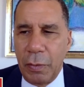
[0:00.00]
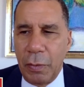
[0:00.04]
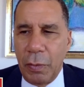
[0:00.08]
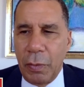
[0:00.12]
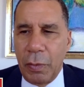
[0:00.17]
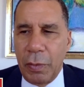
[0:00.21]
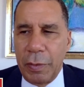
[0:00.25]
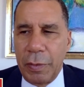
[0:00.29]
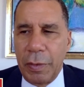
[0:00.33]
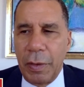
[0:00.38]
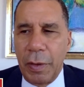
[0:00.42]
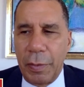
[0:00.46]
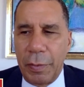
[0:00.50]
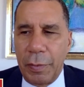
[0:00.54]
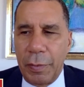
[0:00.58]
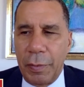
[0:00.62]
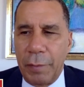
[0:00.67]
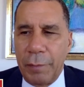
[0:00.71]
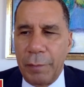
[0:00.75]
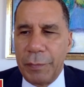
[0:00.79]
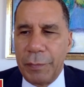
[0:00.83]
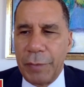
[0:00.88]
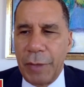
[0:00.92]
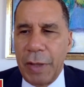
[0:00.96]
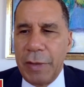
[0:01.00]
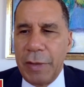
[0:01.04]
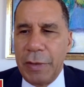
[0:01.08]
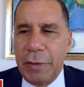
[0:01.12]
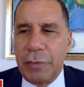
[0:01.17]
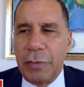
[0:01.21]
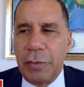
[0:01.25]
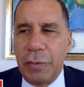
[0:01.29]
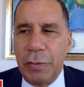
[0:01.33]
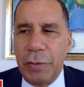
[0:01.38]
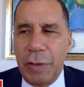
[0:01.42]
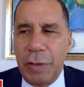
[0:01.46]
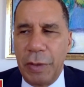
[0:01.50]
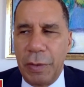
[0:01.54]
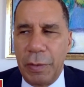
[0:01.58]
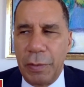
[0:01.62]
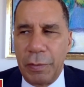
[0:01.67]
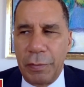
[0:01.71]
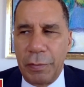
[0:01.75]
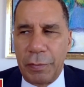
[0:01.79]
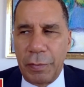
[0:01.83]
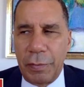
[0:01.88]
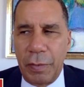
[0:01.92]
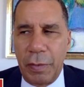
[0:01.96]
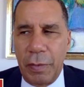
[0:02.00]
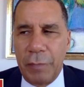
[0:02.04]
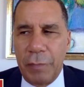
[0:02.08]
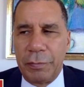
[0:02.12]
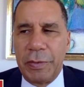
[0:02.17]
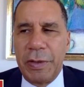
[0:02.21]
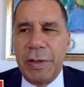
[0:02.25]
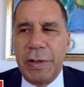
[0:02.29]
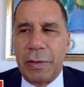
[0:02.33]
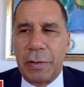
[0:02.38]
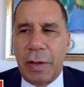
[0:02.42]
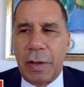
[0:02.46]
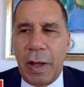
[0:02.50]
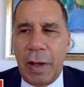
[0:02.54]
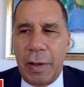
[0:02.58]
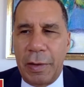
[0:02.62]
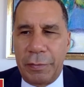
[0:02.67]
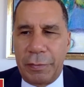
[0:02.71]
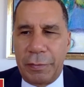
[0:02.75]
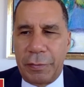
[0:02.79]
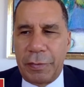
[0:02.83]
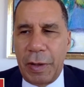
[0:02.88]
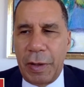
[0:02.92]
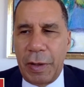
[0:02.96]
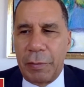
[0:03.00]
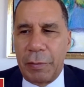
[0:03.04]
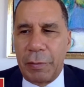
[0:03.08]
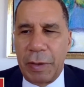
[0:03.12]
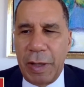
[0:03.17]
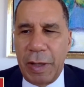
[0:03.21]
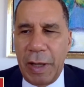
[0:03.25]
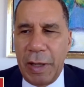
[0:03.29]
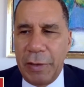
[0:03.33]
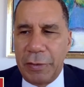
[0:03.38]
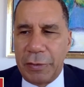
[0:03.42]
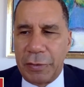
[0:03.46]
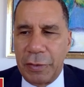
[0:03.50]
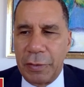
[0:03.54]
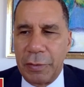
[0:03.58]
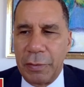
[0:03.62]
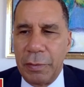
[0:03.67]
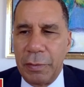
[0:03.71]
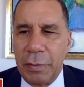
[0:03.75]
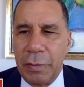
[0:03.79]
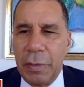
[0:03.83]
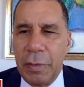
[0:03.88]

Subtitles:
or another 92 years of legalized segregation.